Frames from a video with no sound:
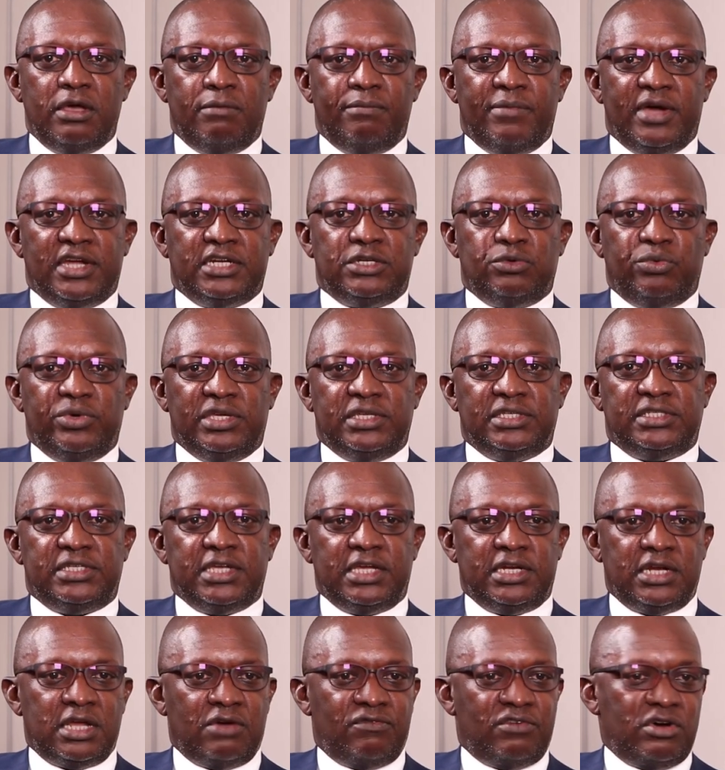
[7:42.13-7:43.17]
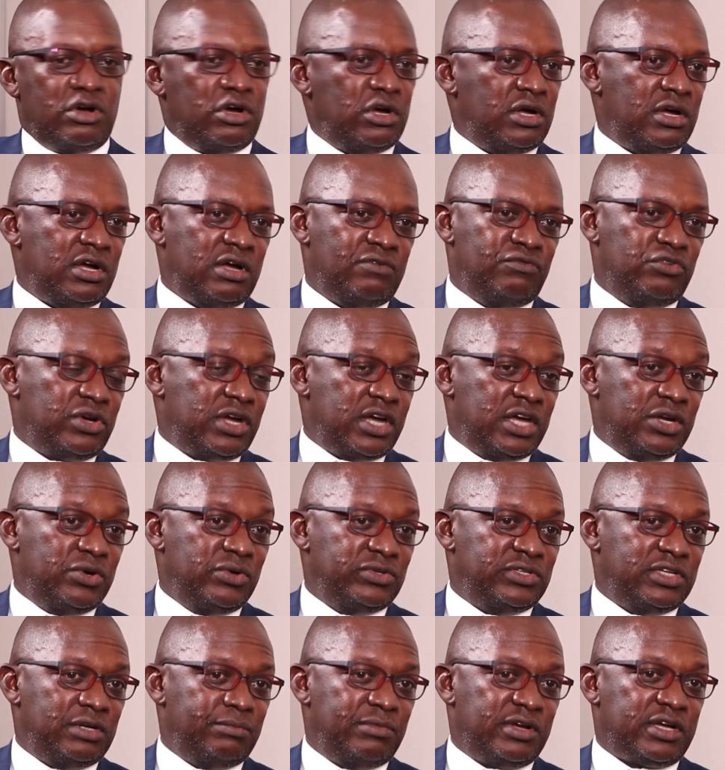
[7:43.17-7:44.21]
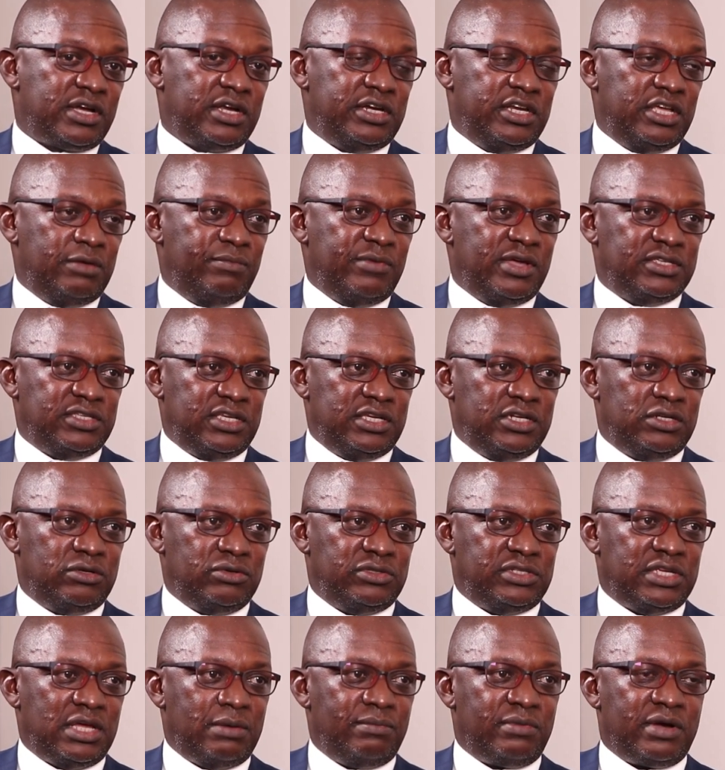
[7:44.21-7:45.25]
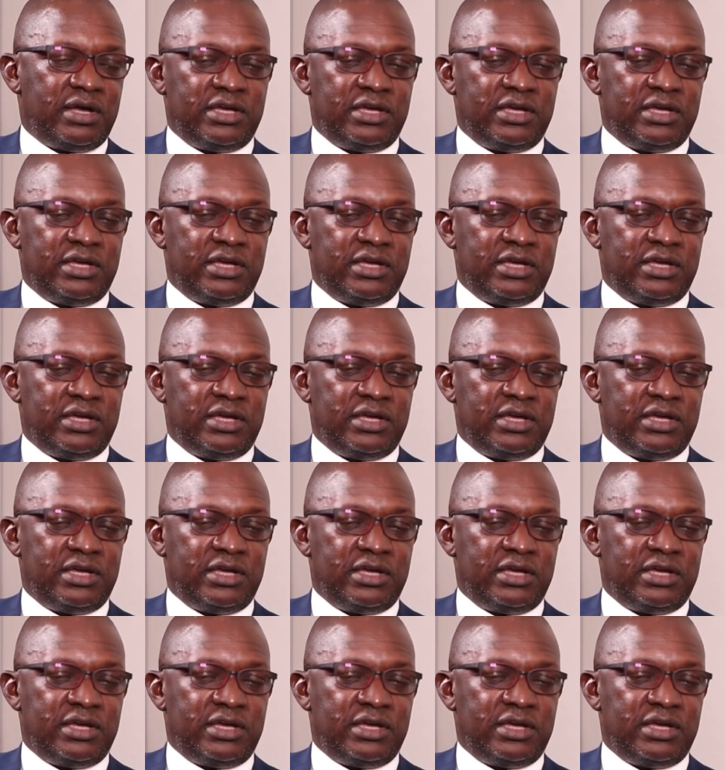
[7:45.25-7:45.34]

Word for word: but we send our avocados and macadamias into some